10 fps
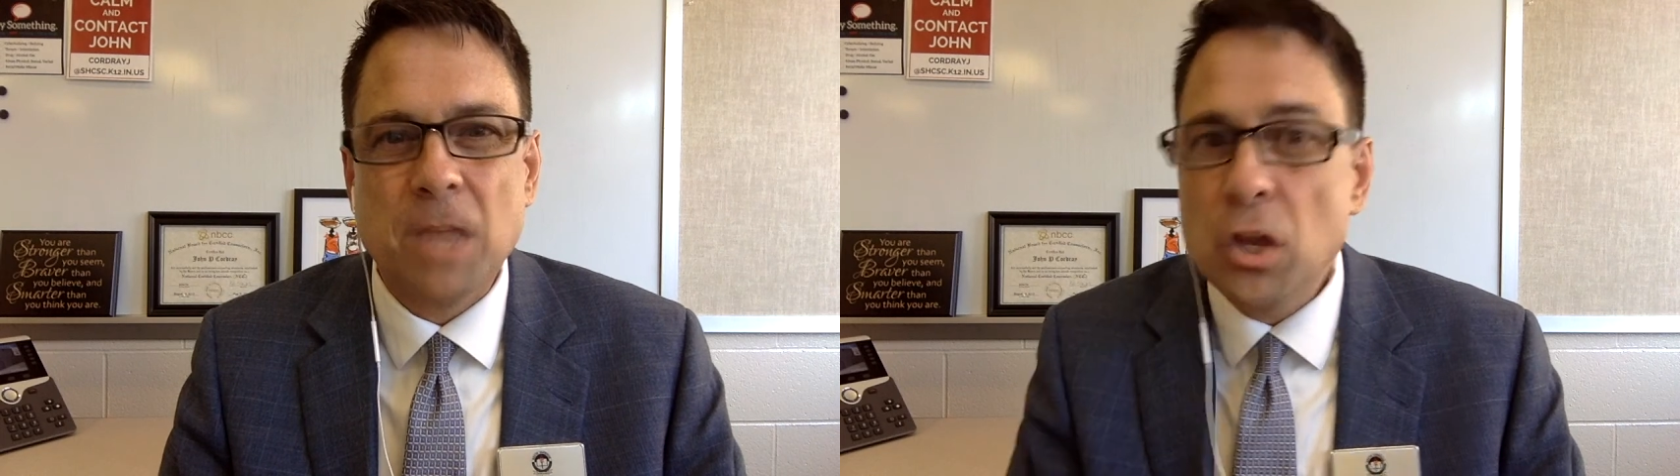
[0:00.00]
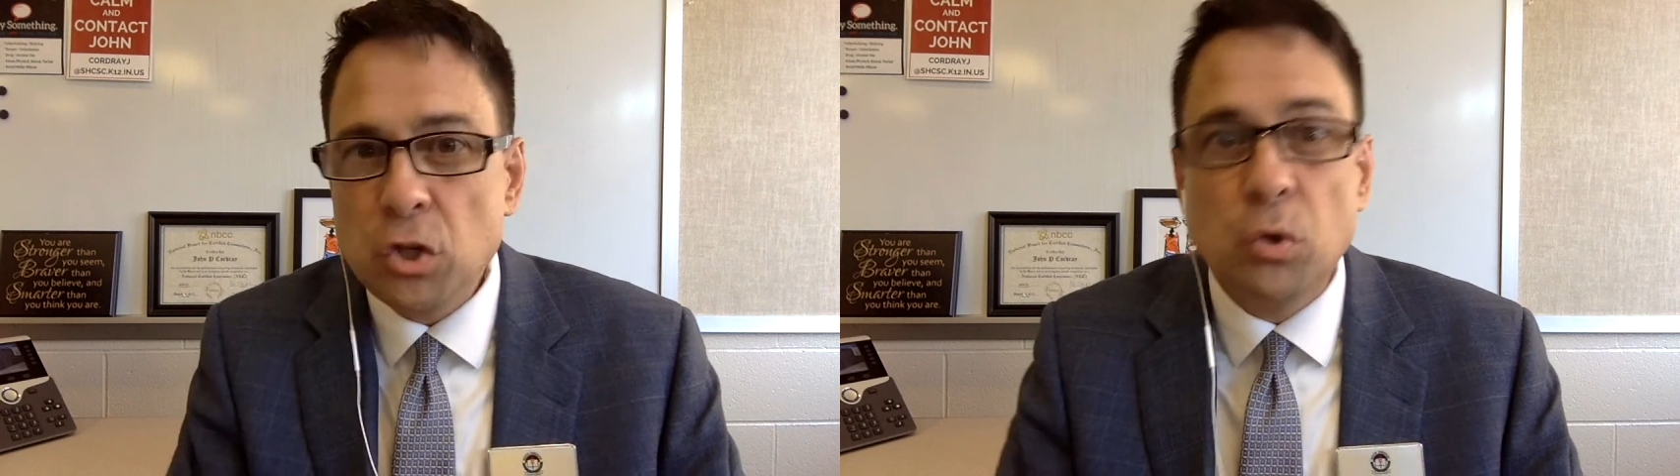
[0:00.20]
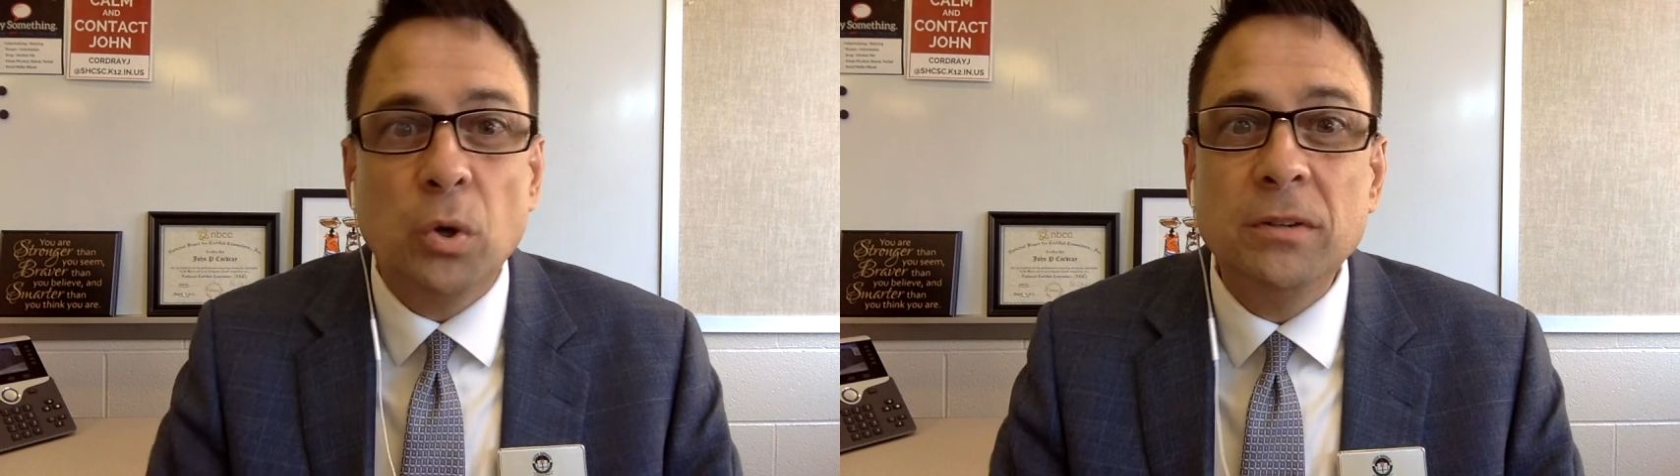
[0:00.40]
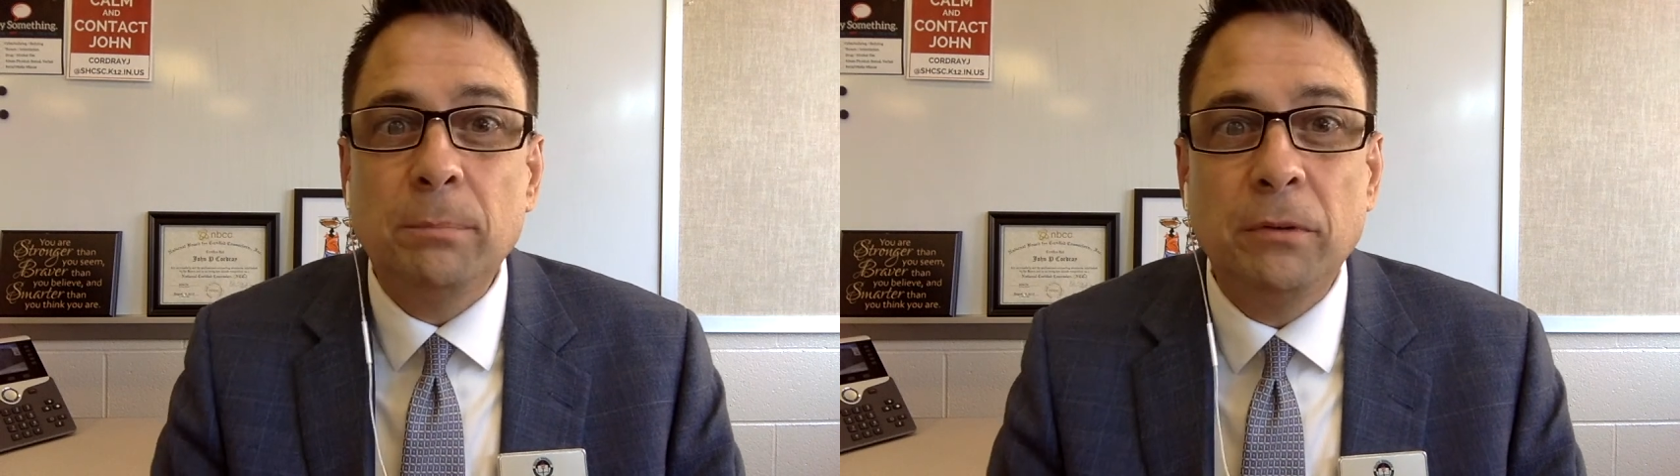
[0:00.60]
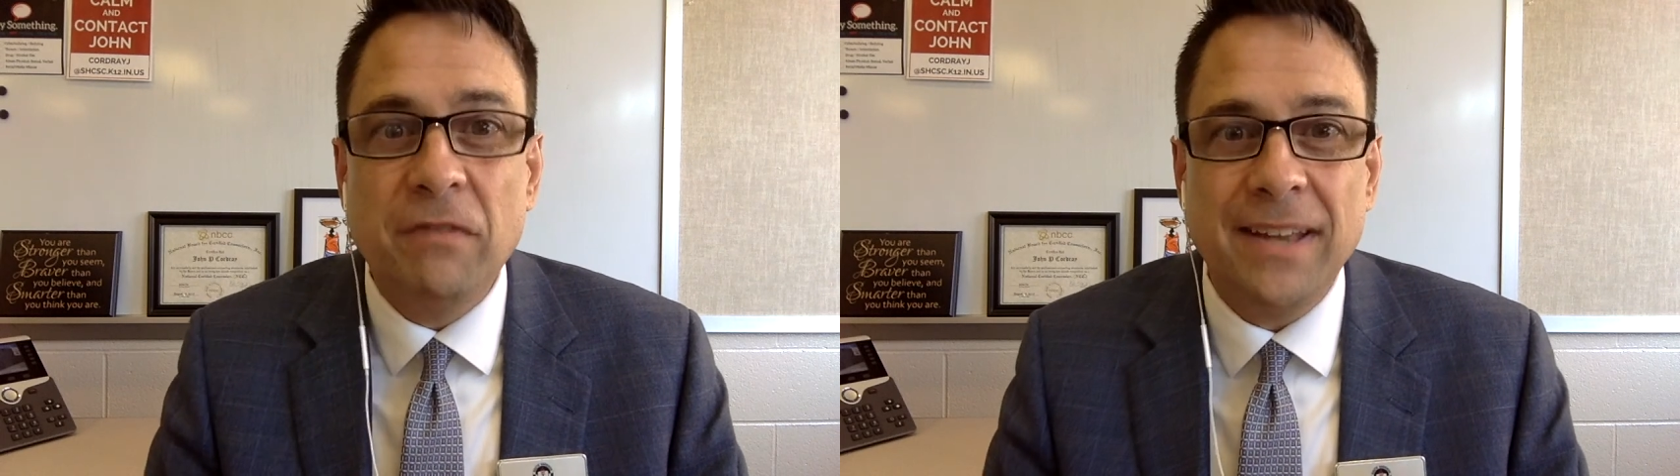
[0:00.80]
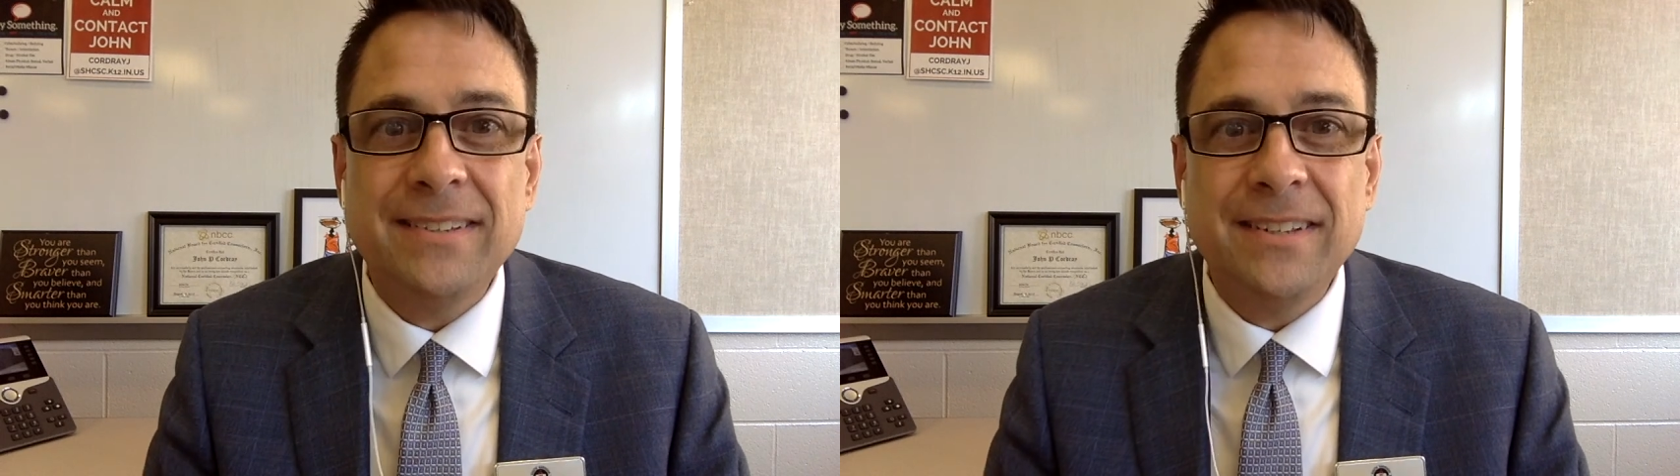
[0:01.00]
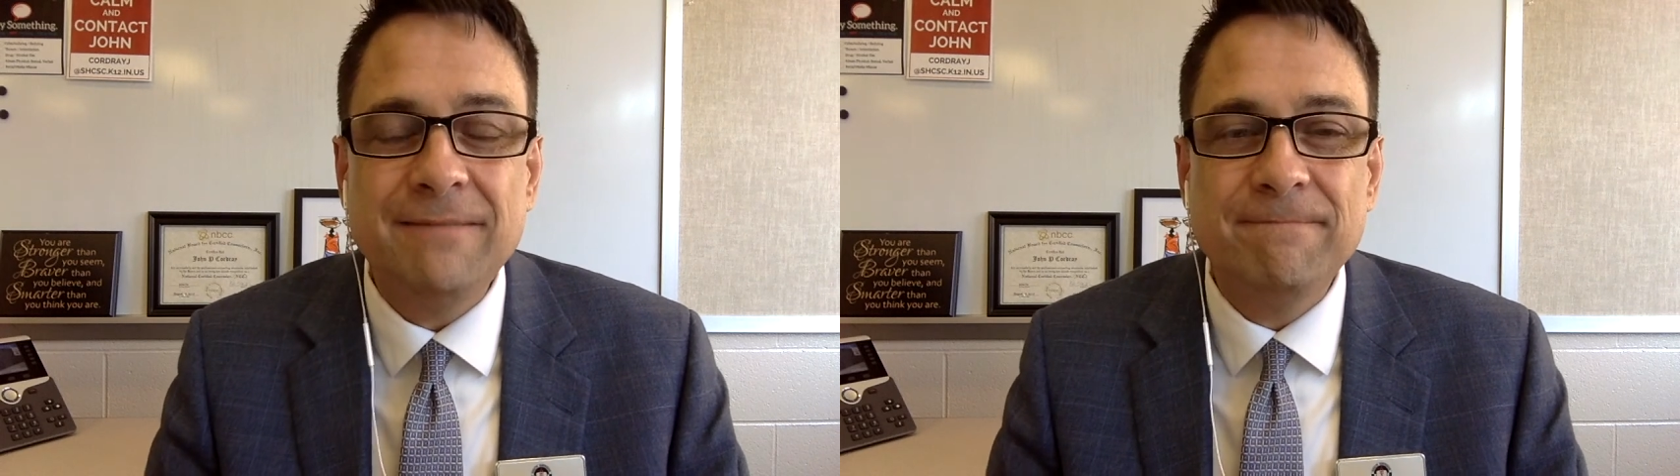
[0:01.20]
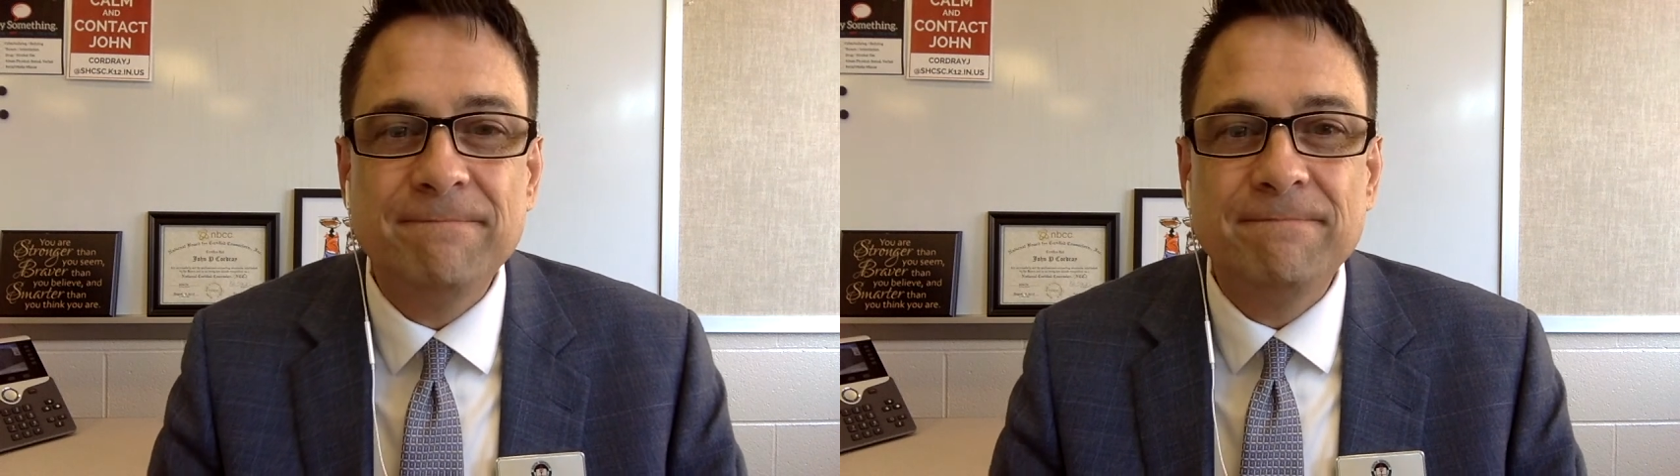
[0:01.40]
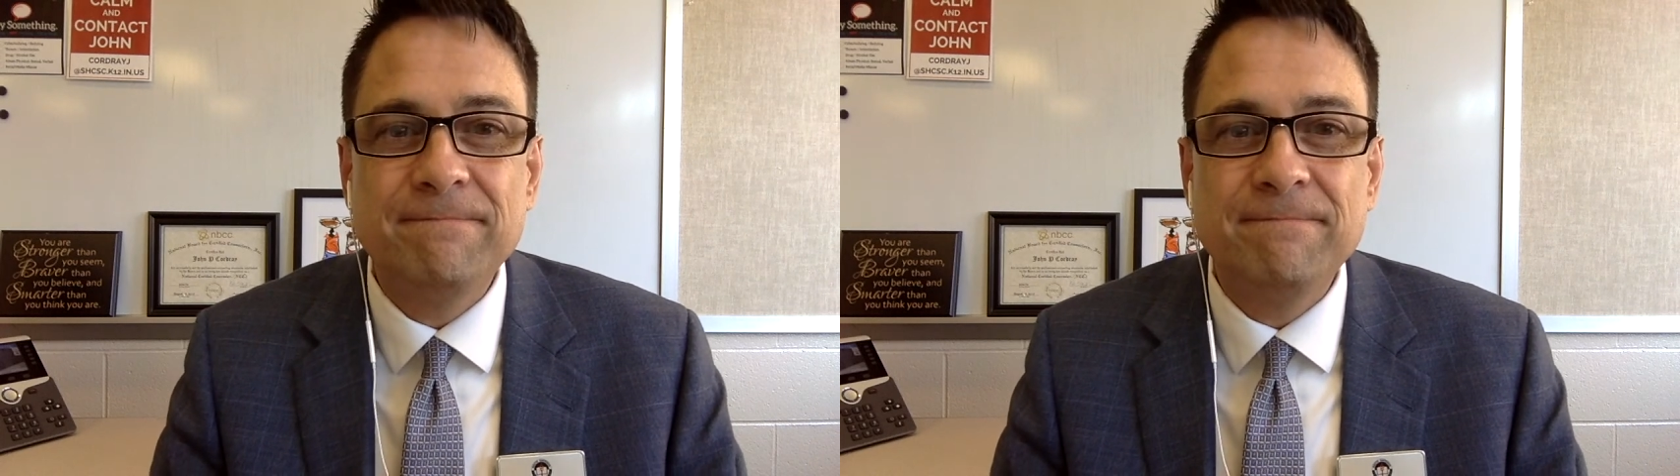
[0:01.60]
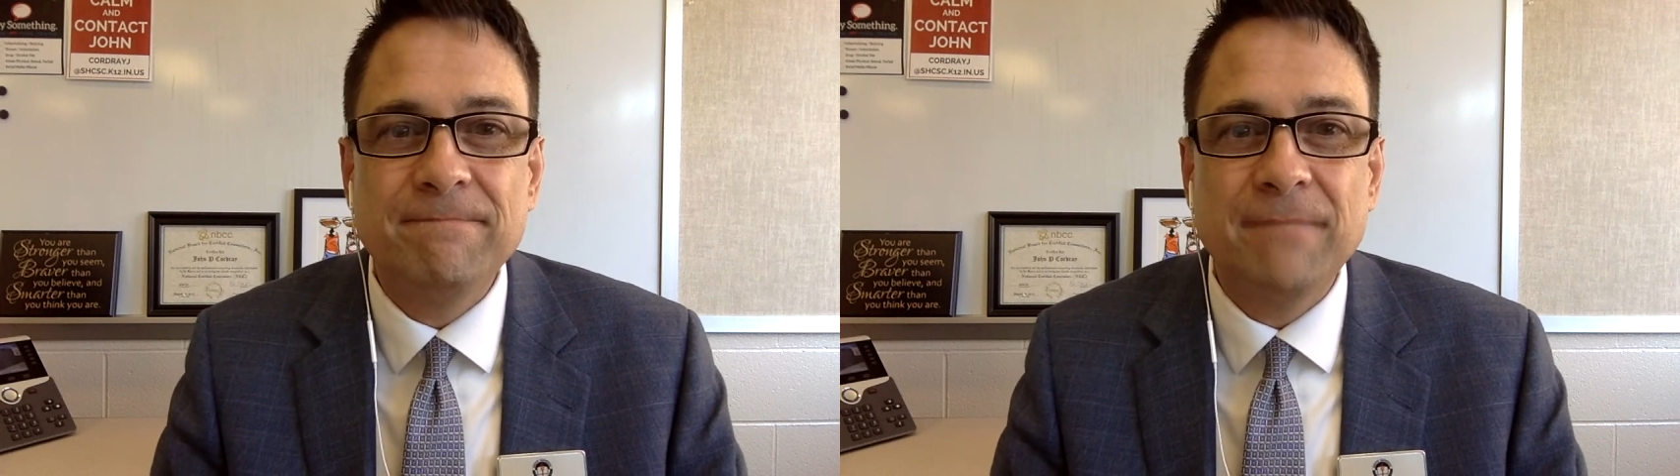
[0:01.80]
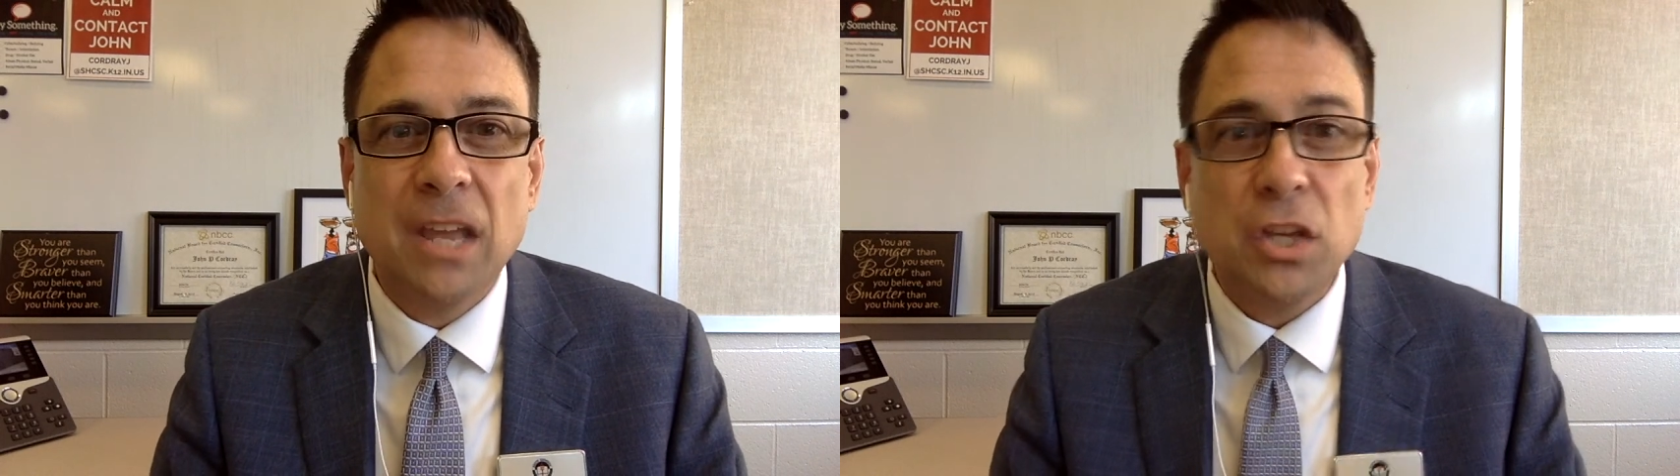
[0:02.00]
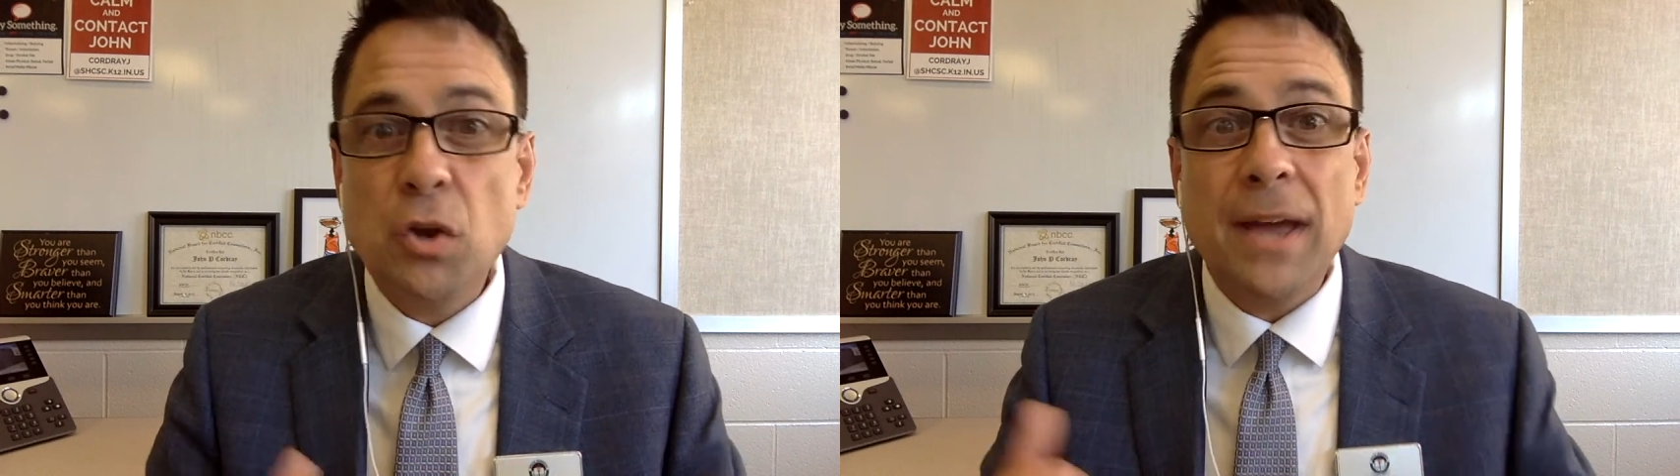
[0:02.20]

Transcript: You couldn't prevent it. You